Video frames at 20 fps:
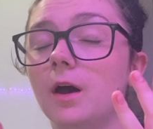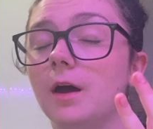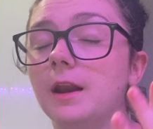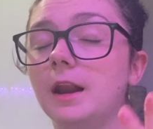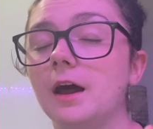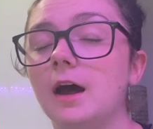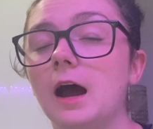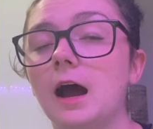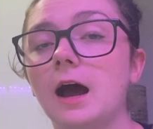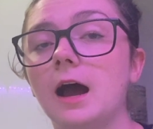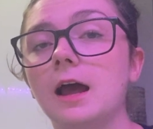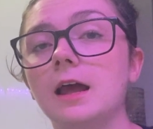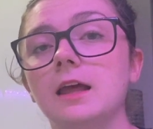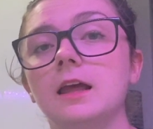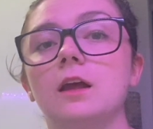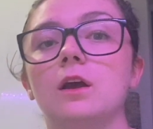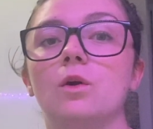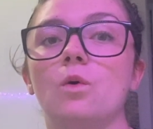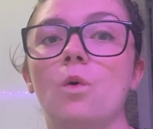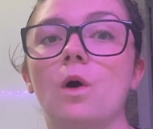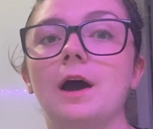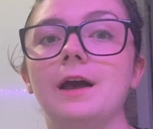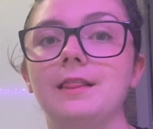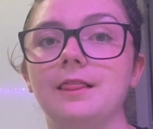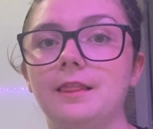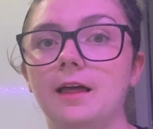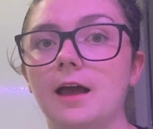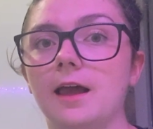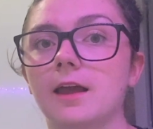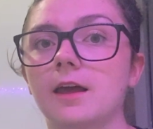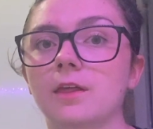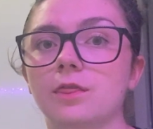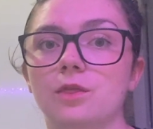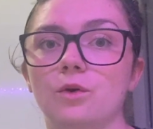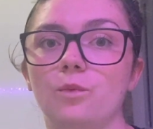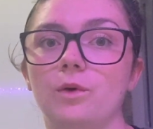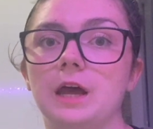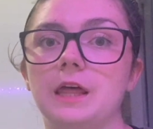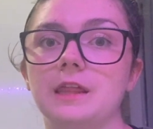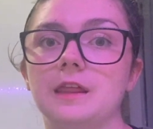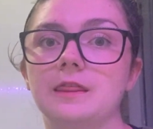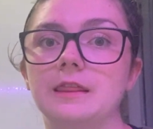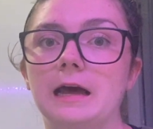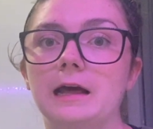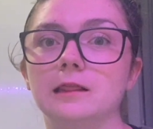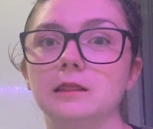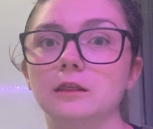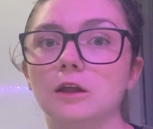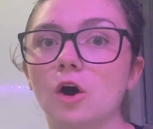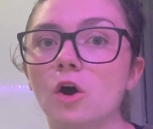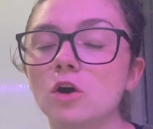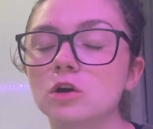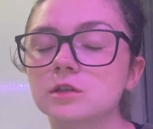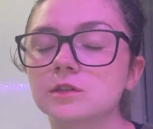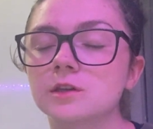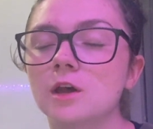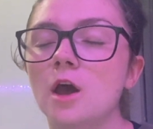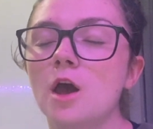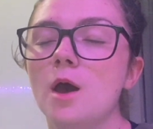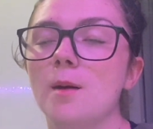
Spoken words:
and I quite like the way that looks.